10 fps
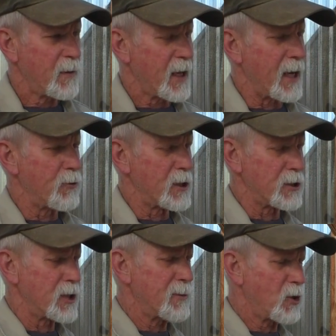I run
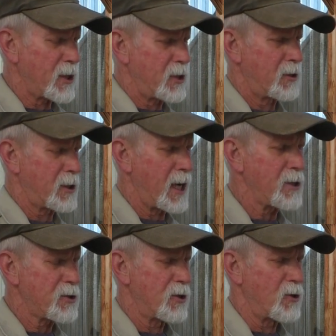double
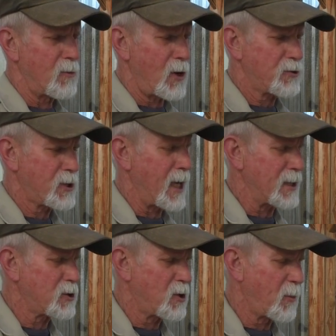irrigation on both
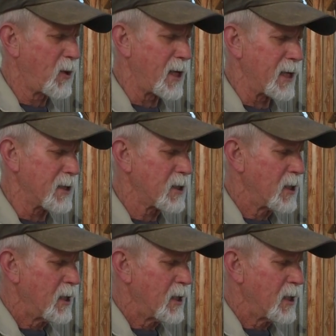sides of the plant,